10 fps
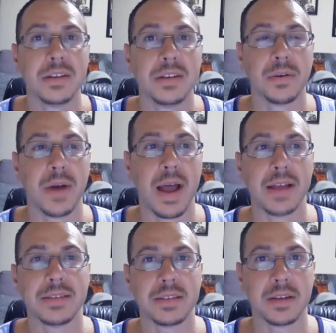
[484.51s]
So
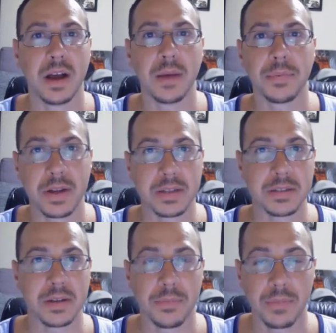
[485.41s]
as the
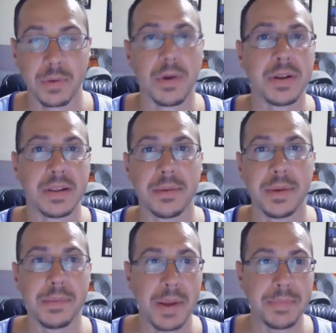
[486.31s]
upgrades, I'm promoting them.
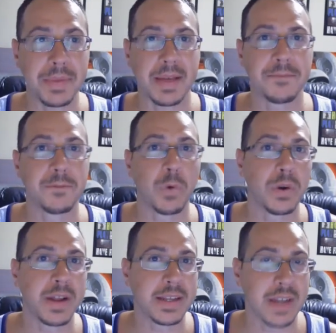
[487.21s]
It might be like four
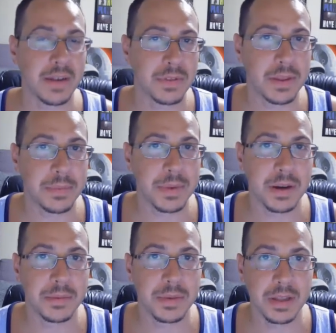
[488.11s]
days after they
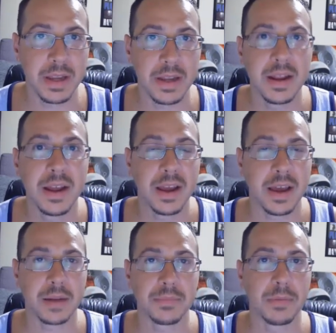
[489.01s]
become a lead,
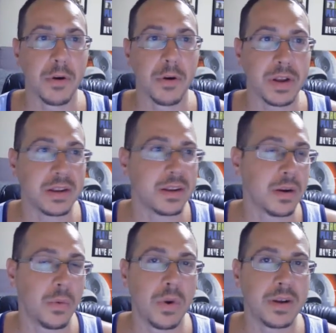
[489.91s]
and I'm promoting, you
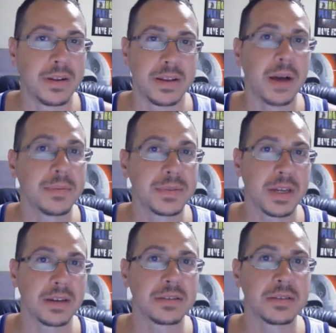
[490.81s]
know, one of the
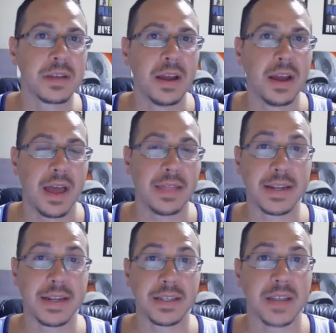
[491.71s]
upsells, and
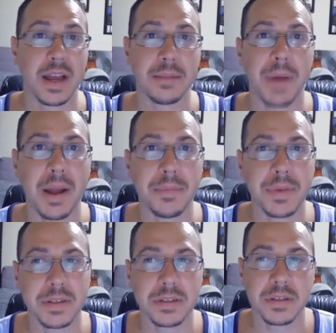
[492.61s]
they decide to buy it
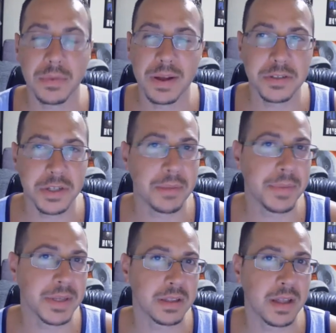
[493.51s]
because you know what, LJ, that
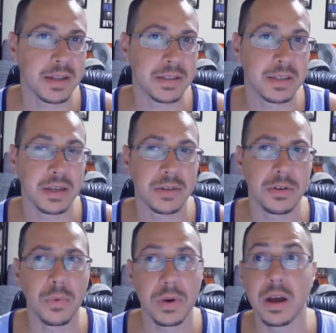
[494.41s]
makes a lot of sense. I
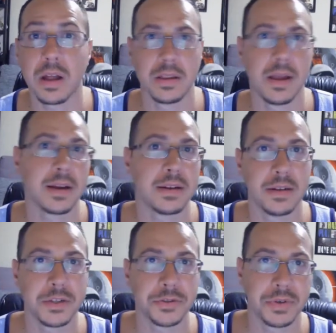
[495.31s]
do want to unlock an
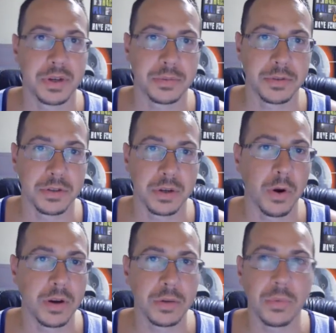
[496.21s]
additional income stream,
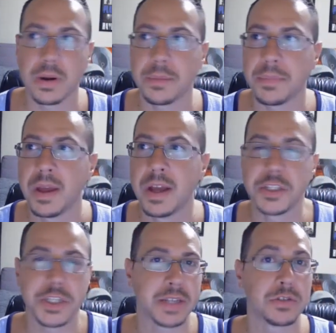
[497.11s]
or I do want a
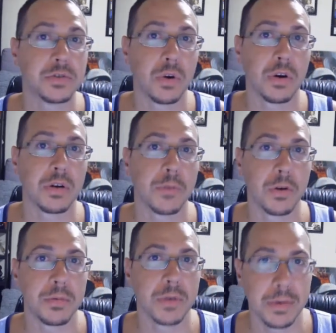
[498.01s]
chance to earn
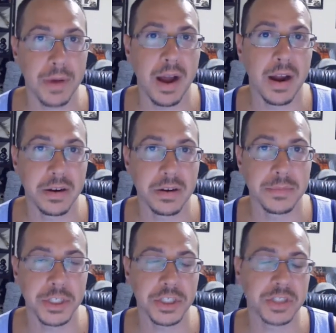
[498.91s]
more uh, higher
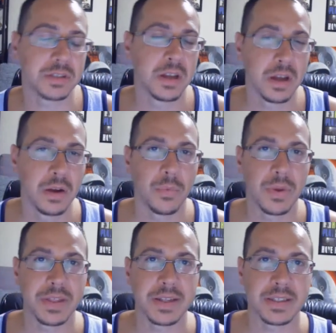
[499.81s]
commissions
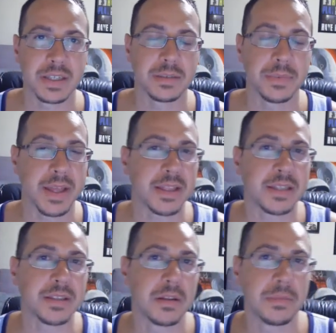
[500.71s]
within the system and get
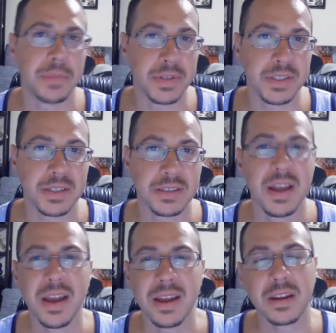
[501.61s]
these other bonuses.
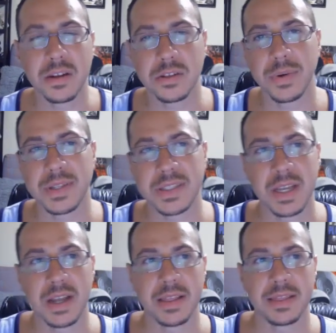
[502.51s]
You know, so it's
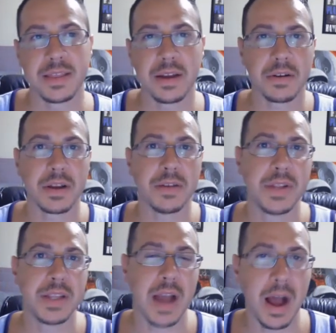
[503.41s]
they're given
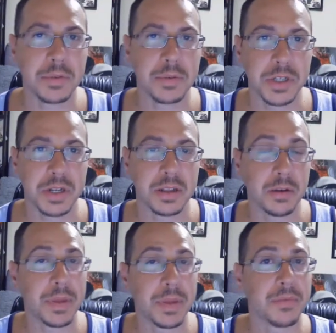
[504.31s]
the option and
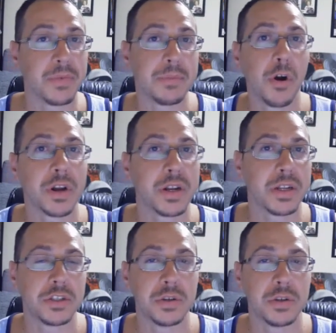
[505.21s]
they're being
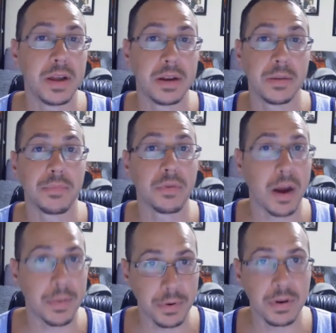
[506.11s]
remarketed to in a
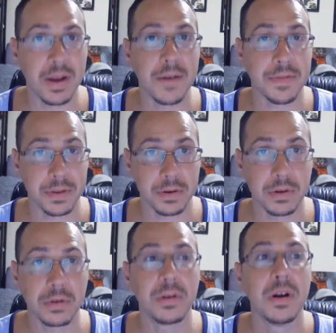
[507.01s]
proper,
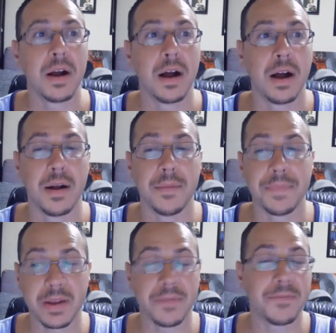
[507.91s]
ethical, uh,
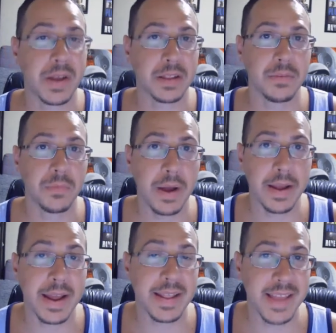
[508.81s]
an effective
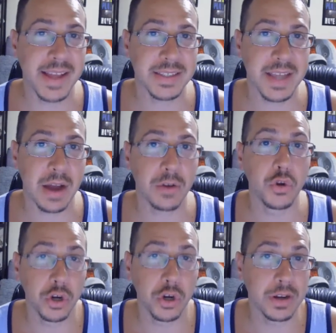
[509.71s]
way. And that's how
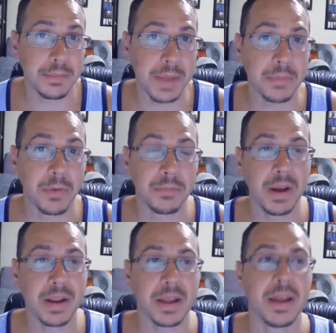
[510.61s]
you're going to make more
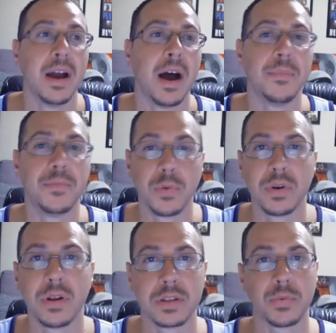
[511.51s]
money. I'm doing
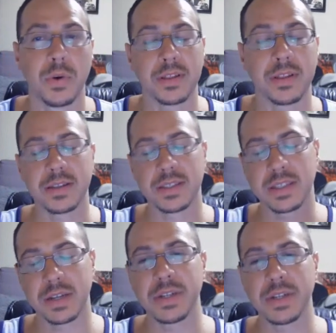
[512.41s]
all this work. The
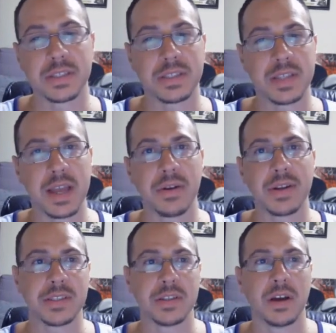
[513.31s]
series is there.
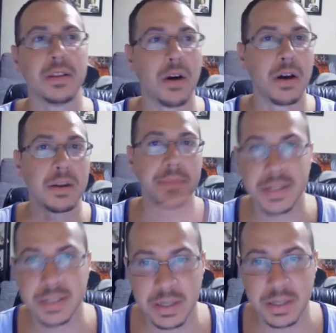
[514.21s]
It's done. The
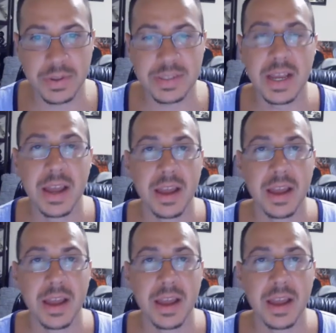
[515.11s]
automated sequence.